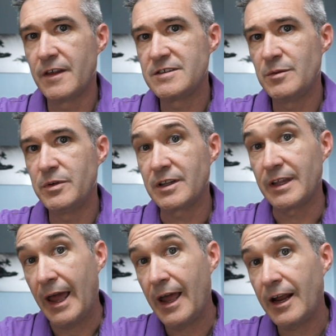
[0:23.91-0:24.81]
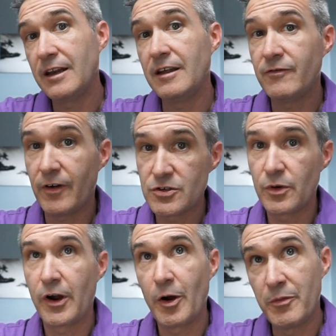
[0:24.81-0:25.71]
that's typically acne, facial
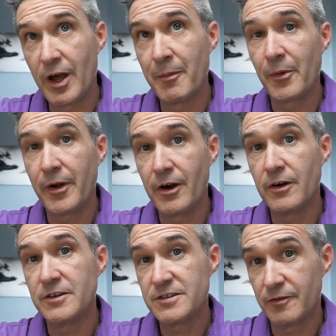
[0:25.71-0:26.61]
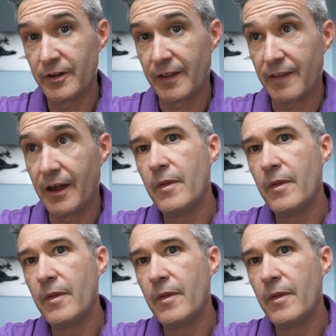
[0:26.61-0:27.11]
hair, abdominal hair, stuff like that.